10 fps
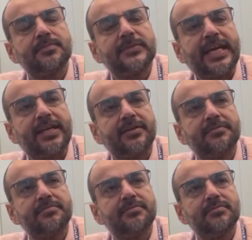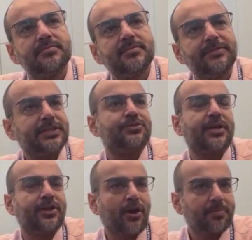then
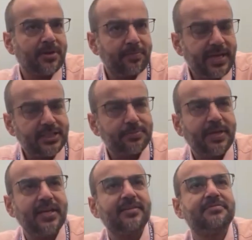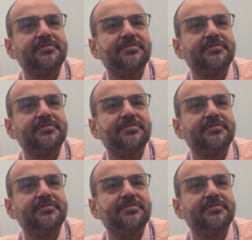eventually adopted PHP.